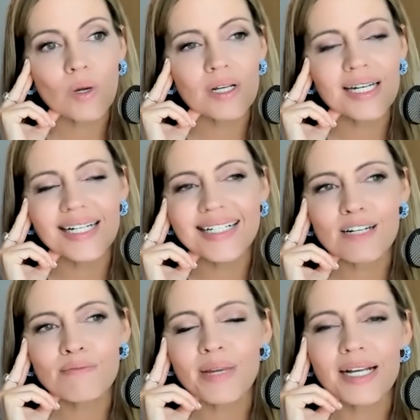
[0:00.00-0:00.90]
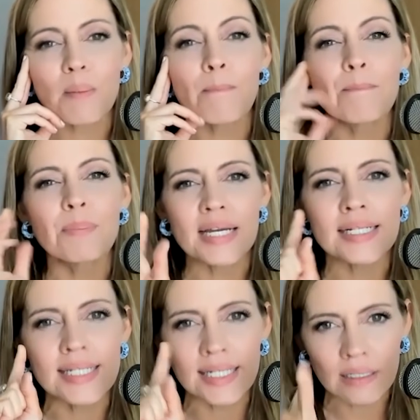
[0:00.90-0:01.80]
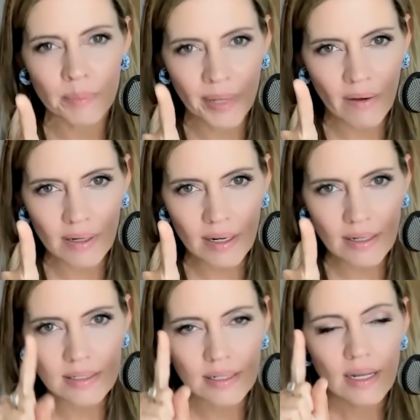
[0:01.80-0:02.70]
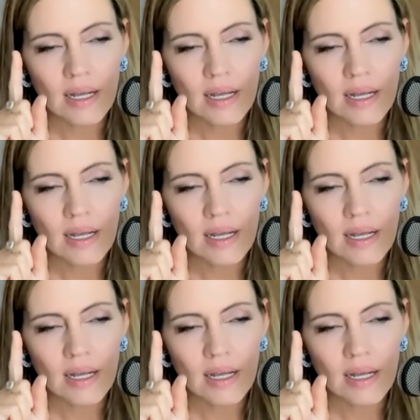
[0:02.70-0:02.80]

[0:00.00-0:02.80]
and he didn't make a big deal about it.